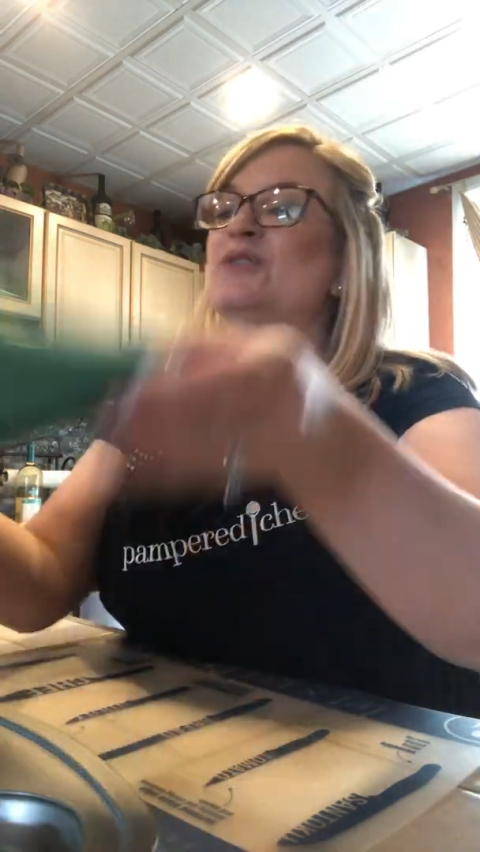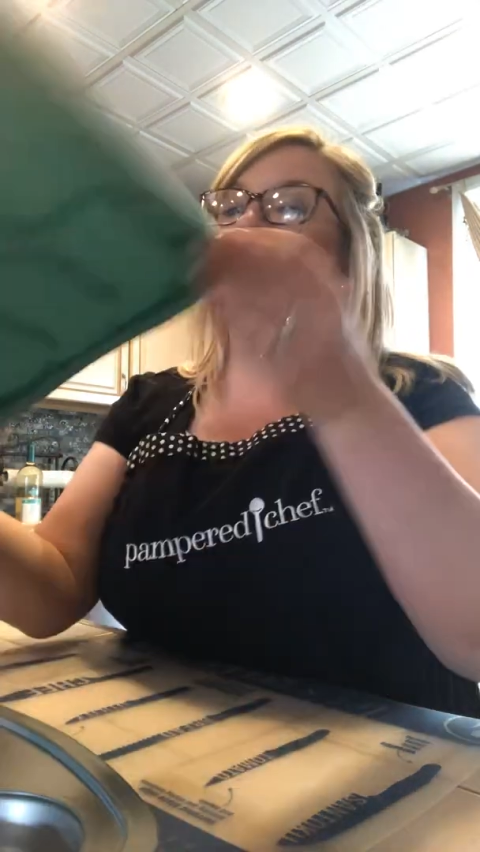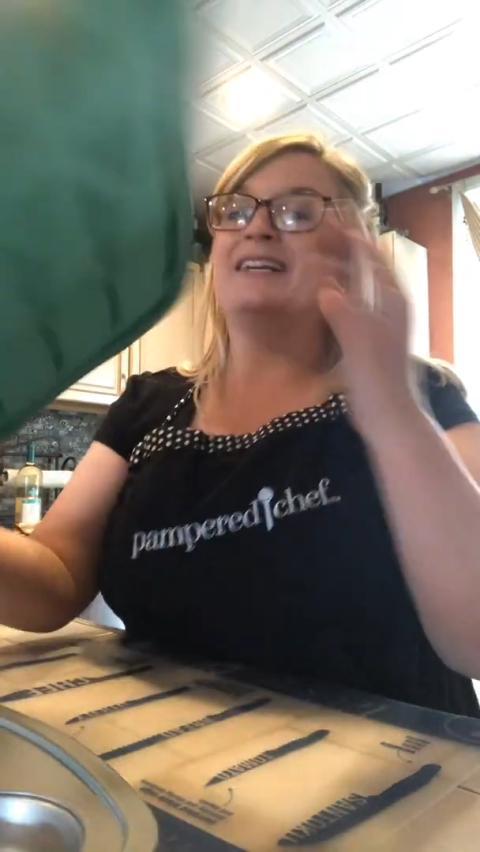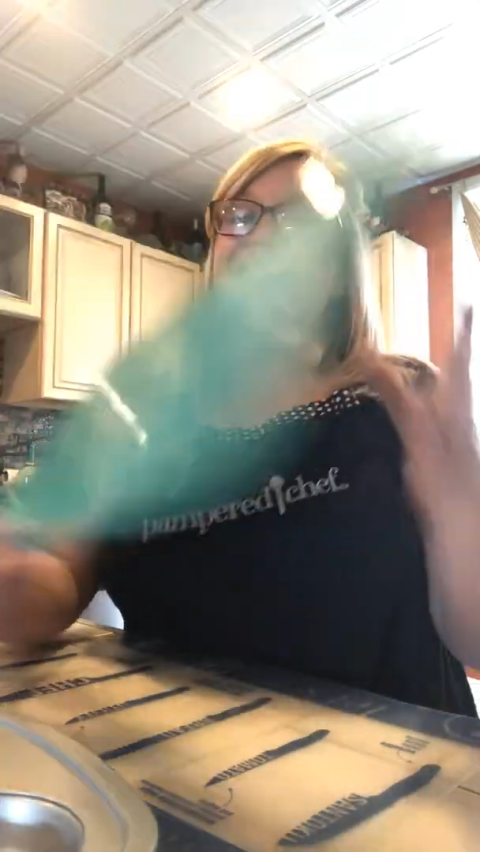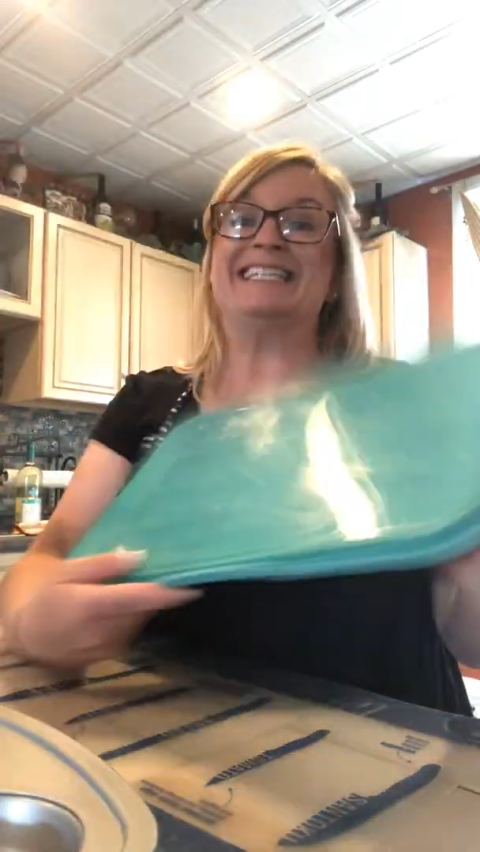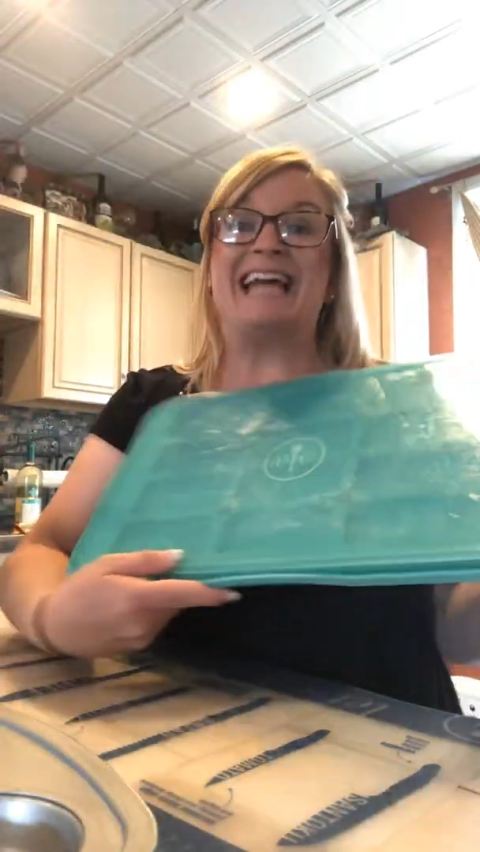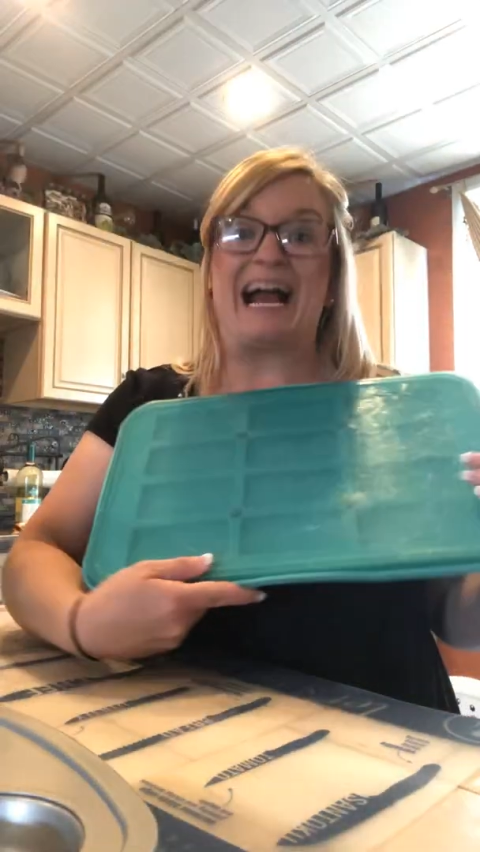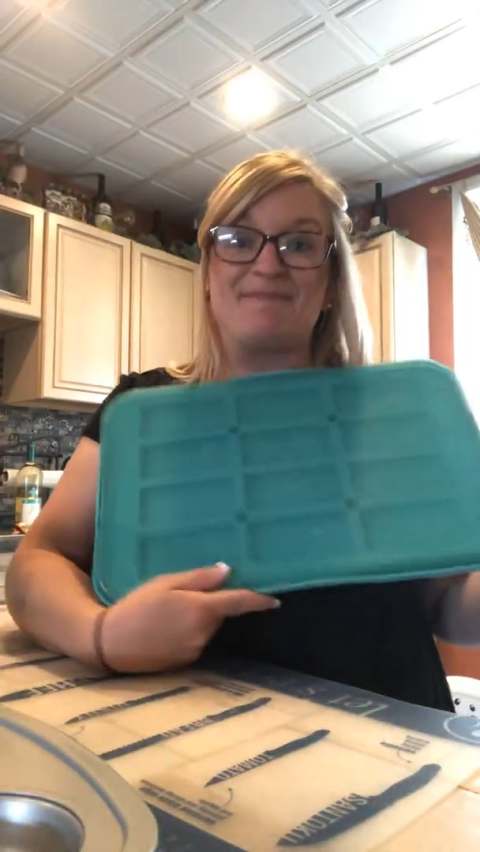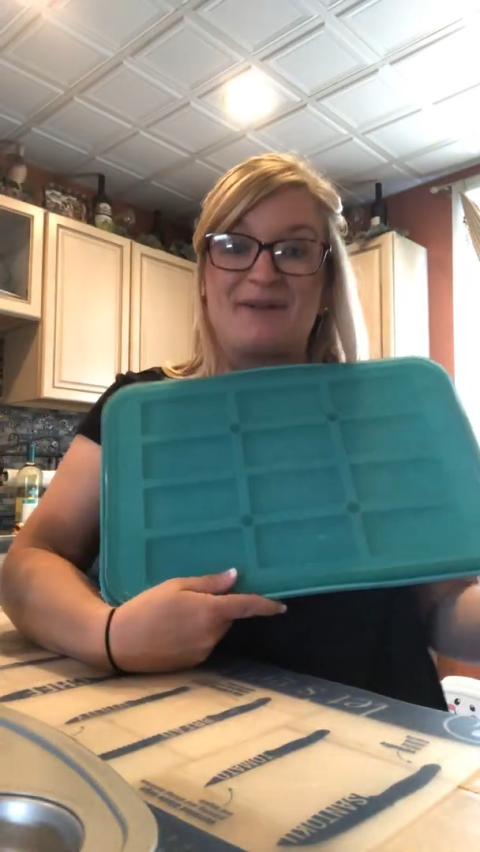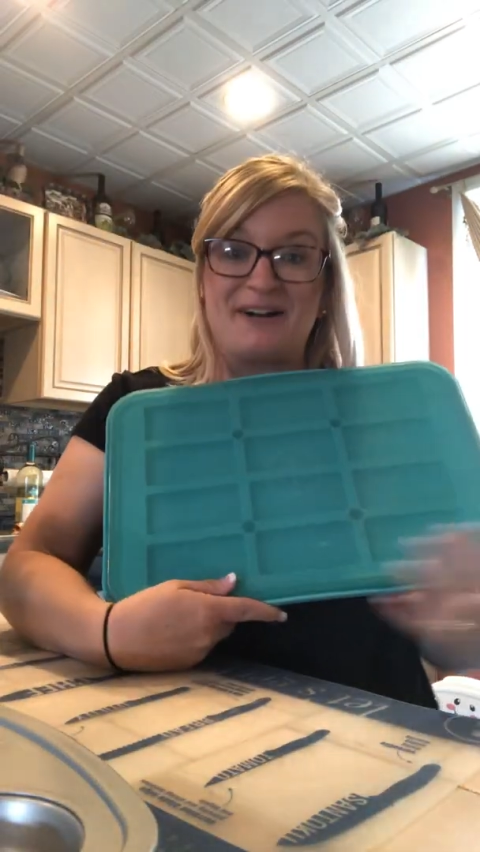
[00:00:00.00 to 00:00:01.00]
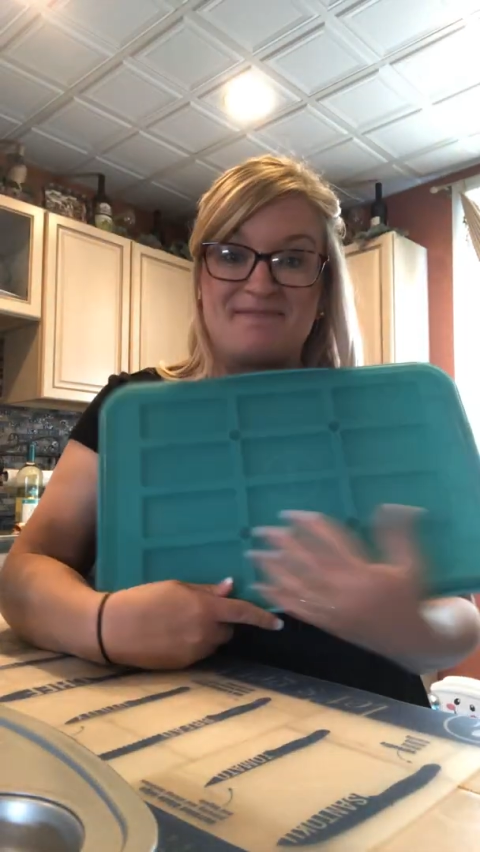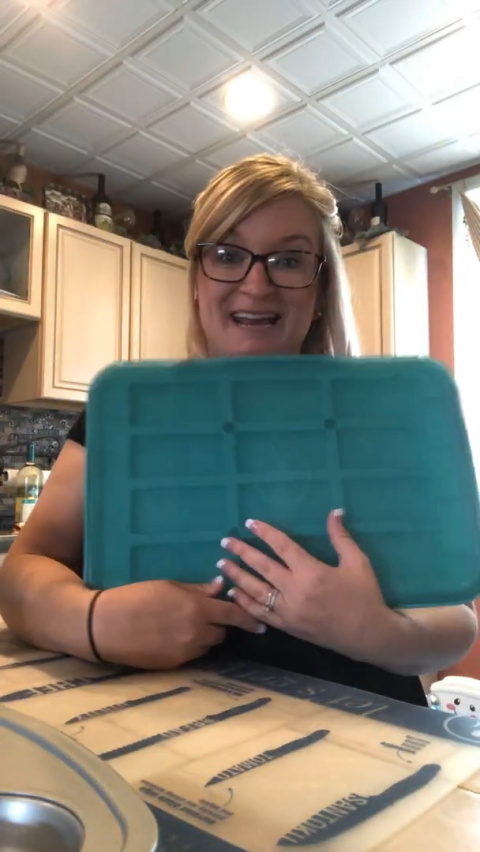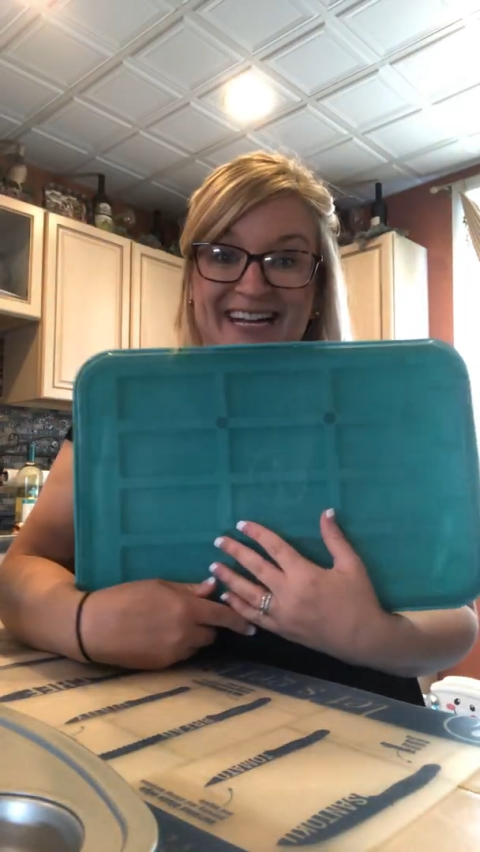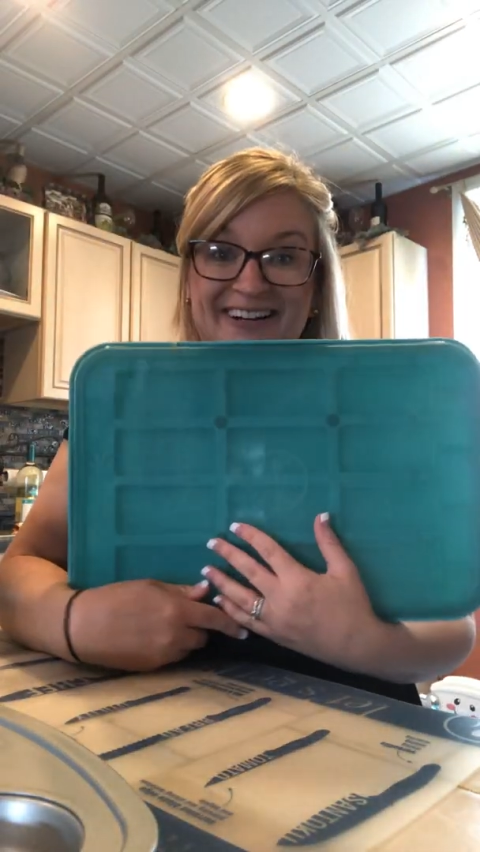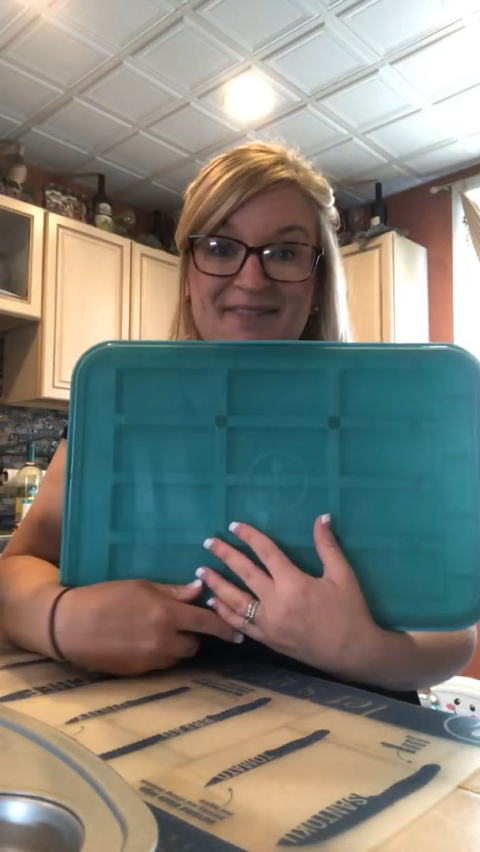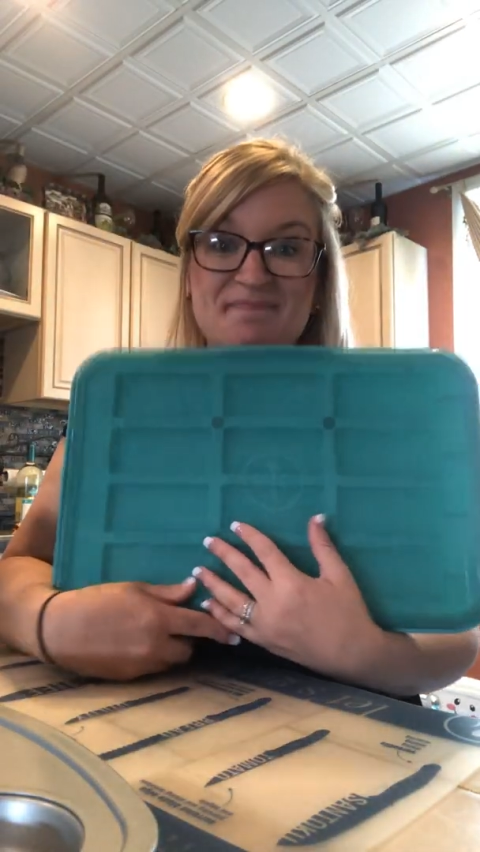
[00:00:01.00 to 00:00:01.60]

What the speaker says: do the snack bar maker.